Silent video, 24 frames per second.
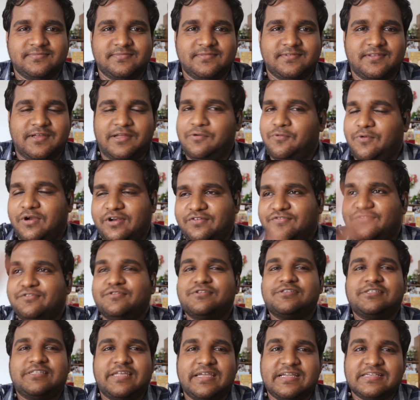And one of
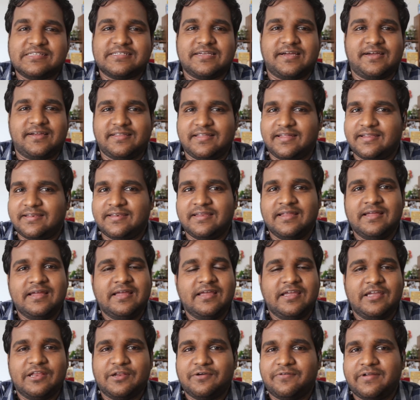those things are that,
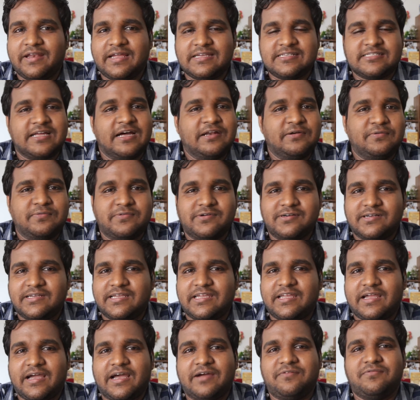when I start
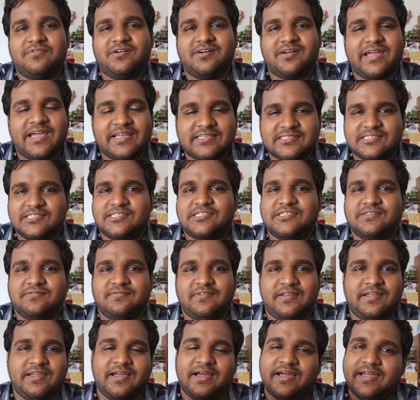working, I work
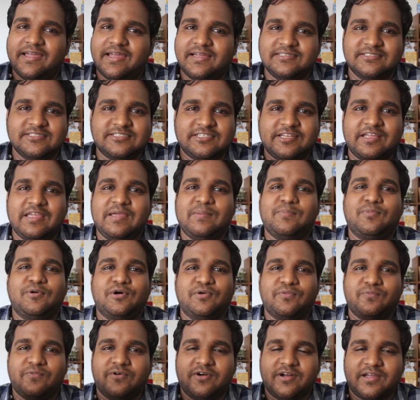excessively. I just keep
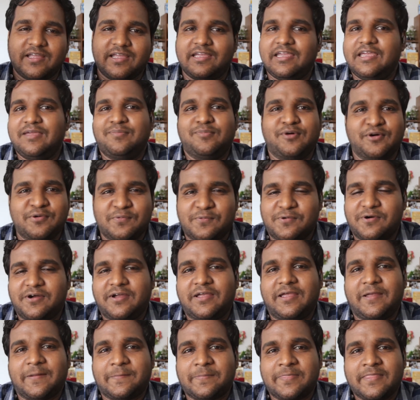on
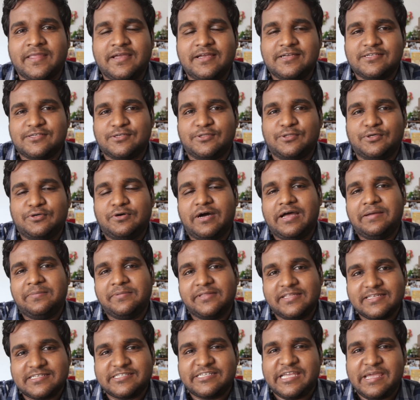working. So though I'm
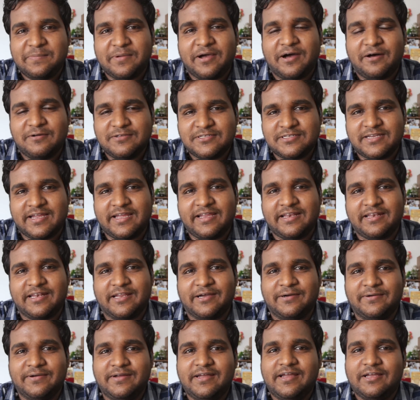in the same house right
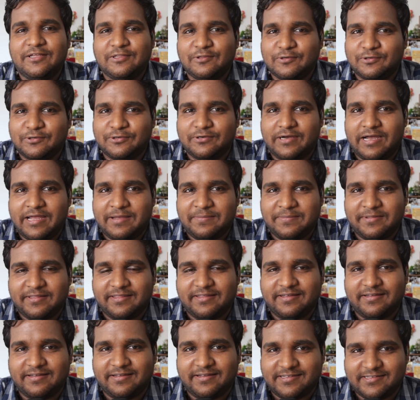now, though I'm in
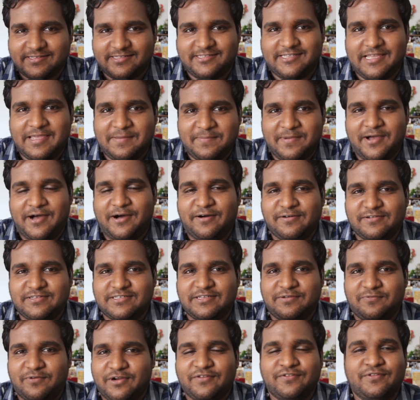the same house
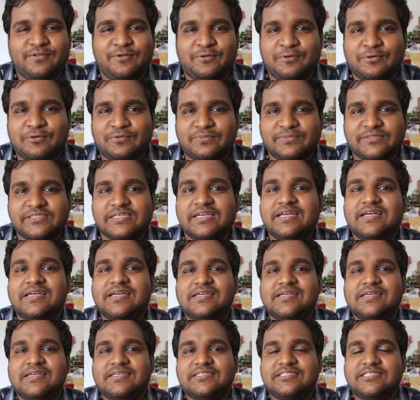in one of the rooms,
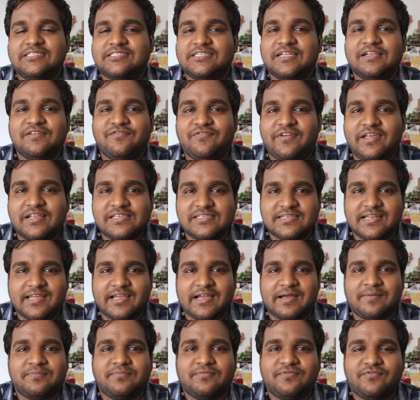she still feels like
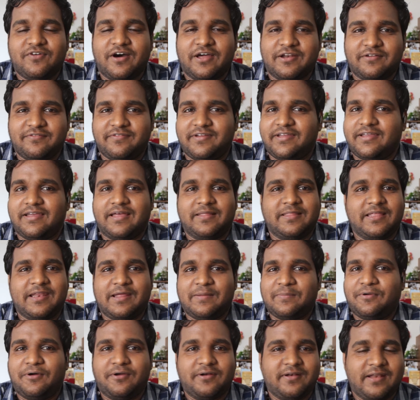I'm far away, that
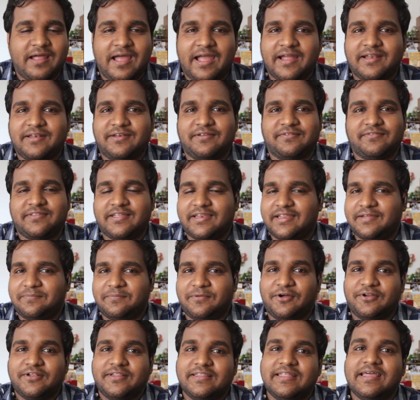I'm not active, that I'm
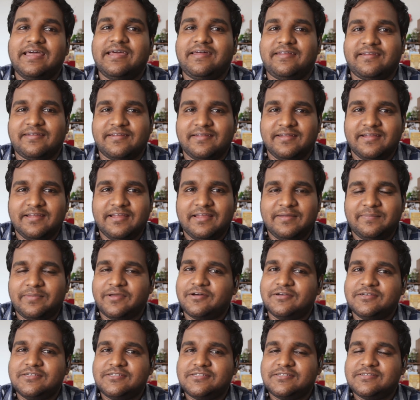not there.
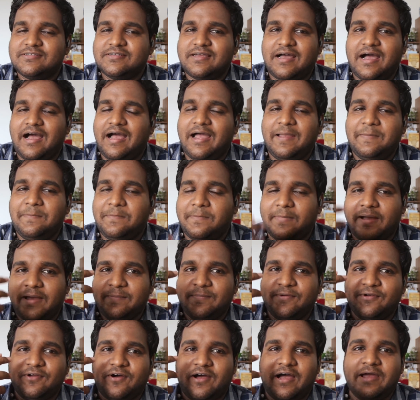Because I
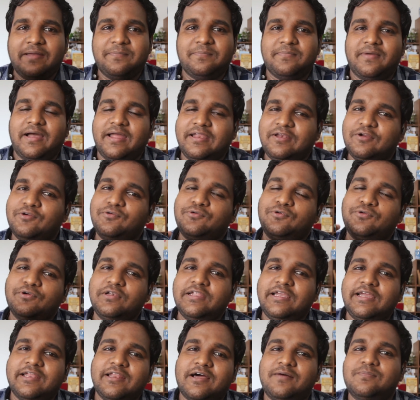don't
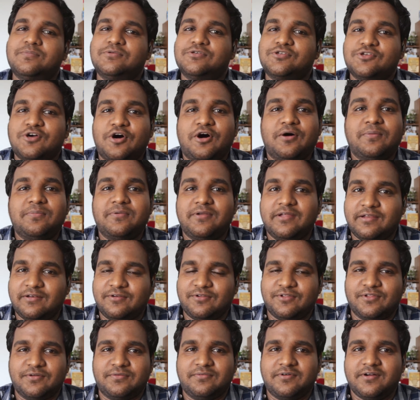totally get absorbed
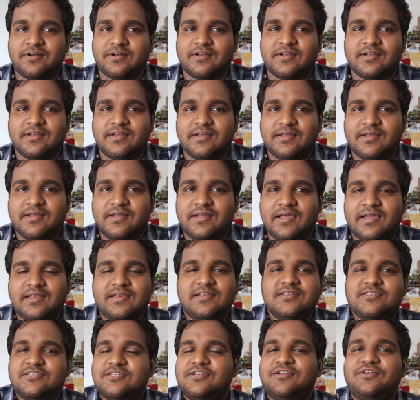into the work. And
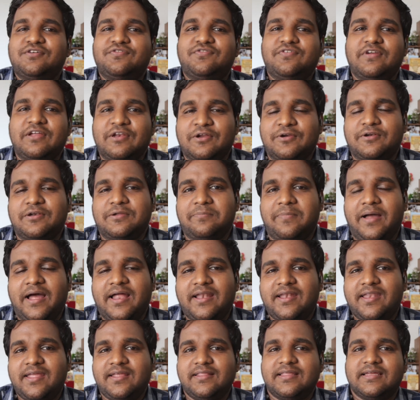instead of,
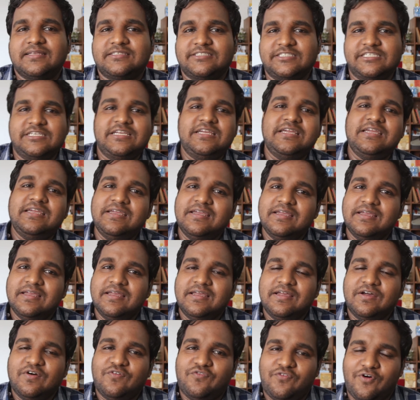demanding that she
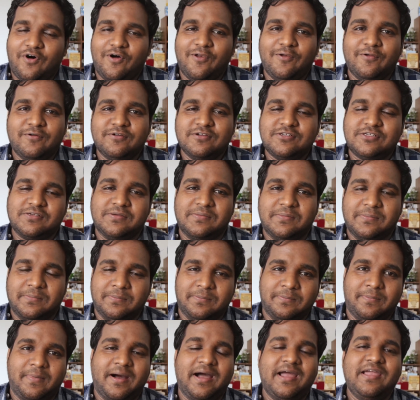follows
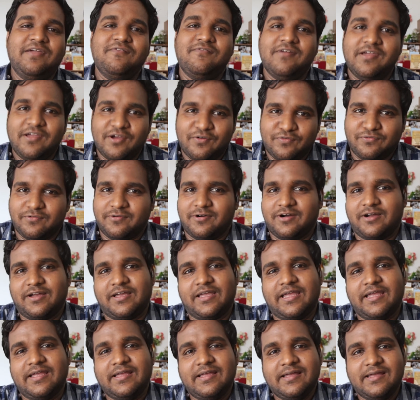my way of
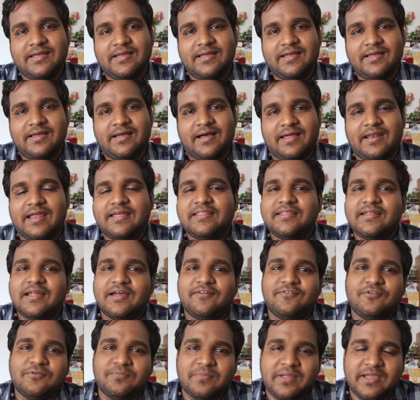working, I rather
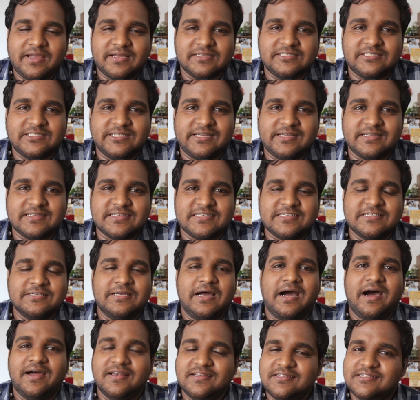have to make a change,
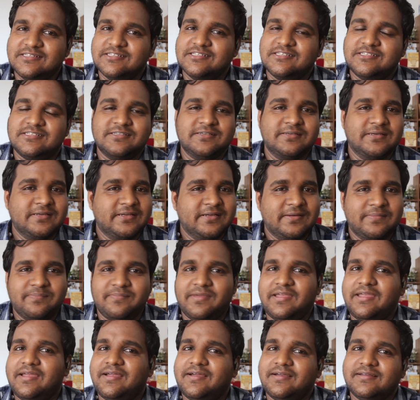adjust,
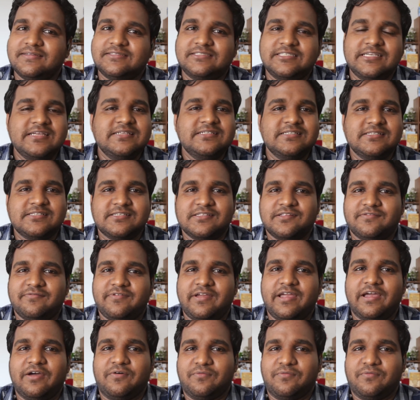make changes in the way I